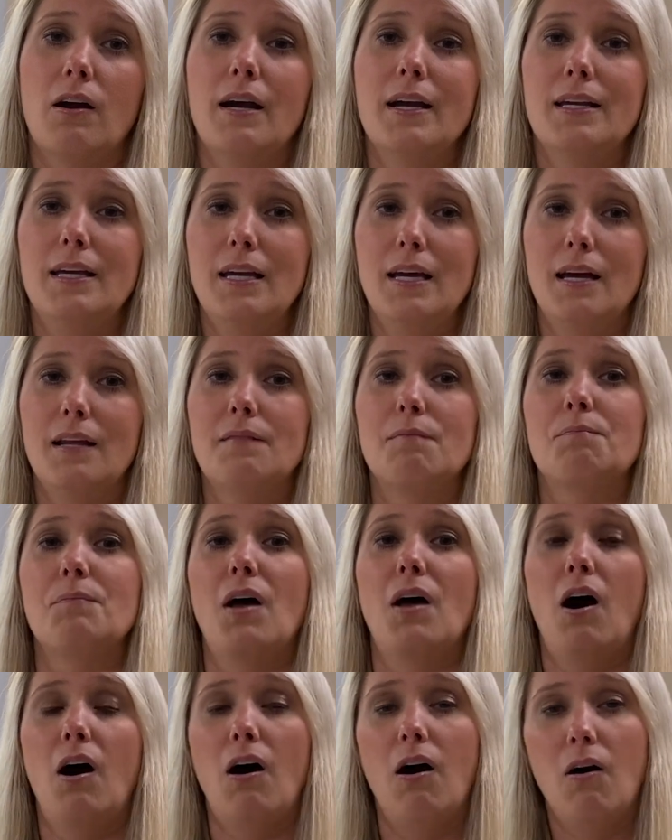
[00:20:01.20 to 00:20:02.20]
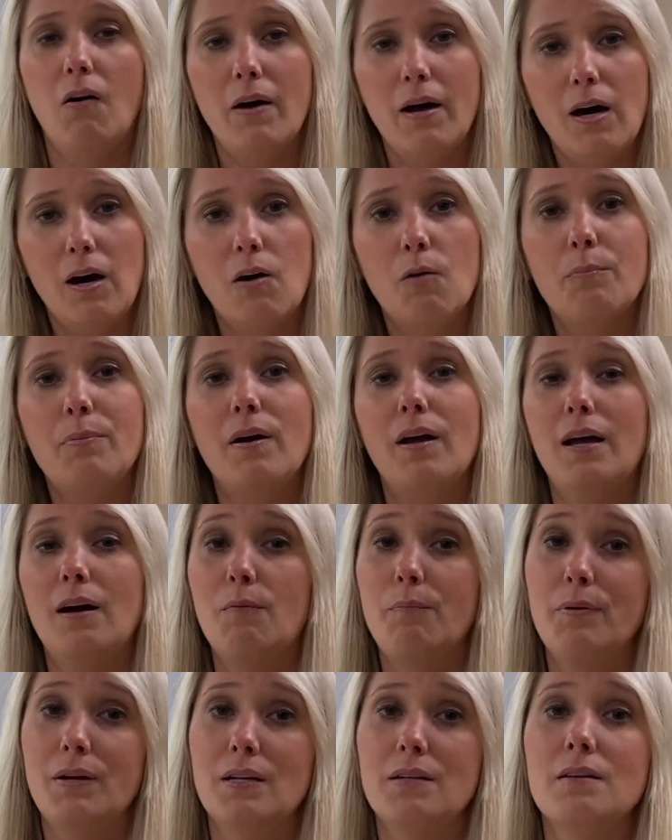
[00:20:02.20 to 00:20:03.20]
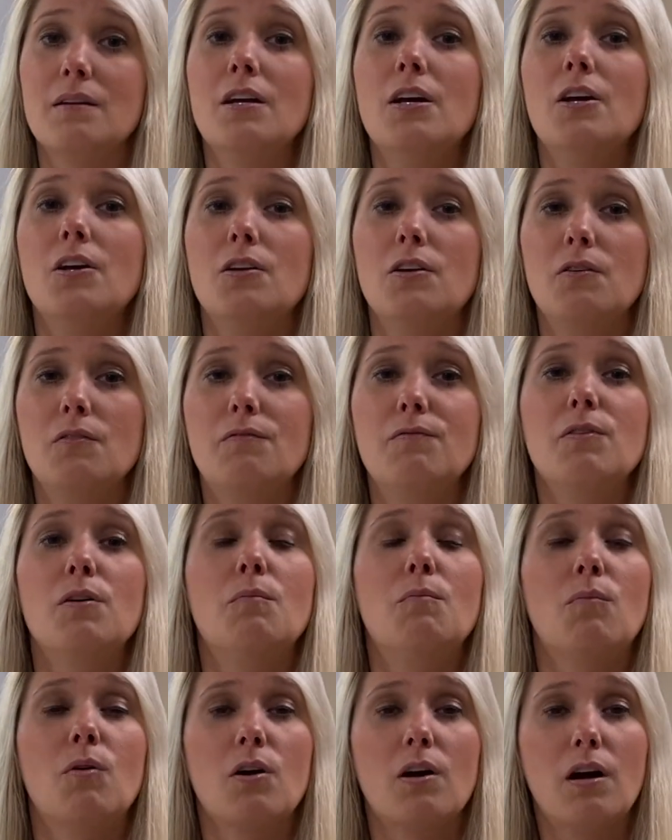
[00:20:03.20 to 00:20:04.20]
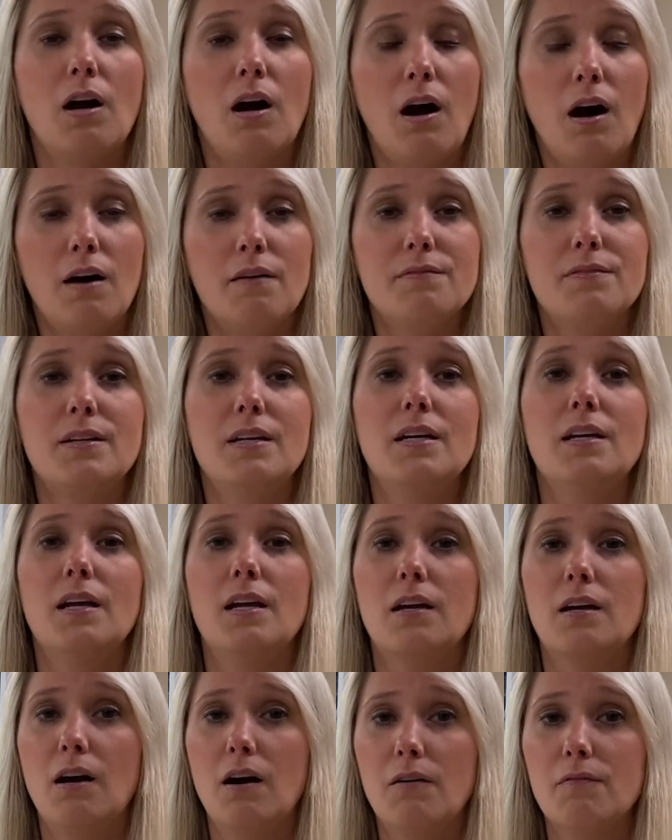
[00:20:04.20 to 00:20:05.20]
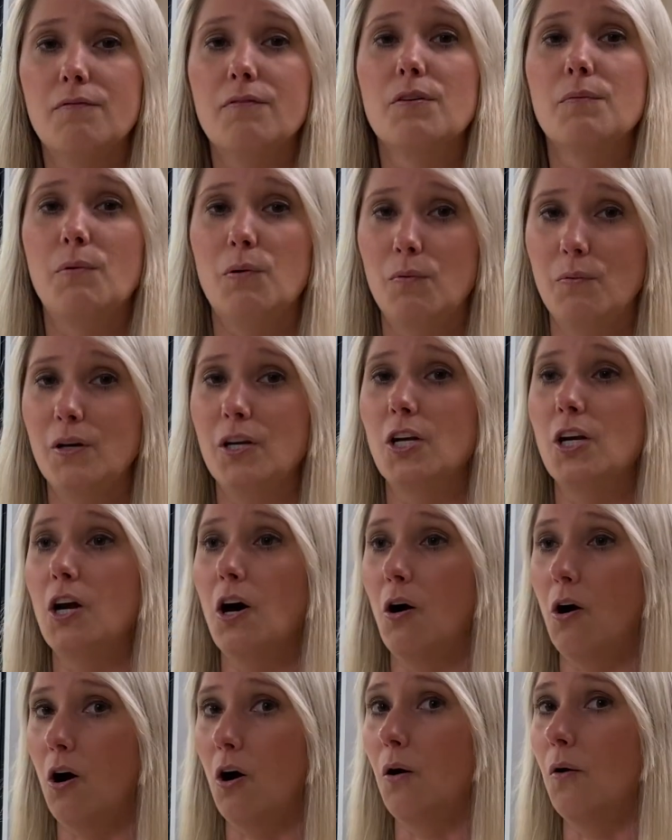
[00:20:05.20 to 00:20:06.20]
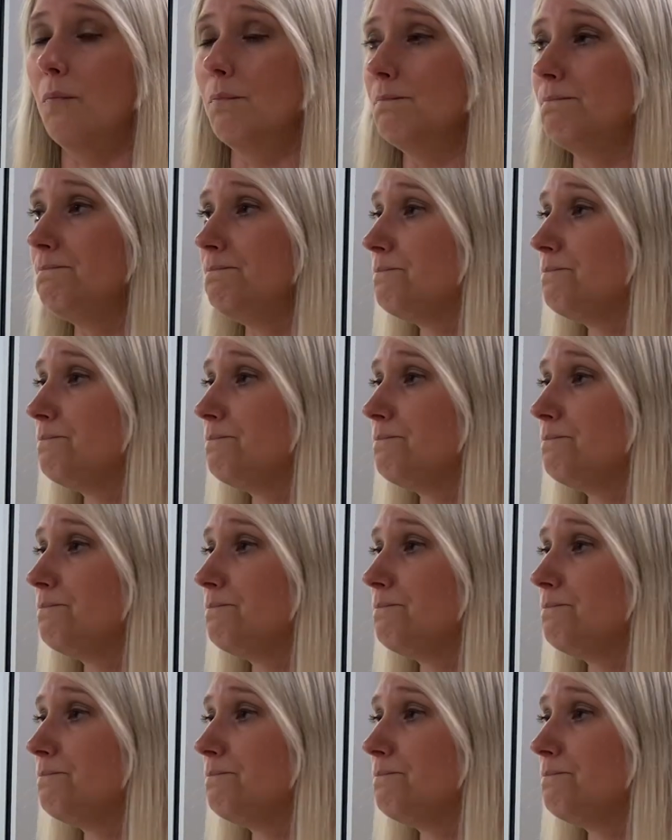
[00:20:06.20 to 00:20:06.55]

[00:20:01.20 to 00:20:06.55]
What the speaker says: Again, all helping you feel more confident and comfortable when you go home.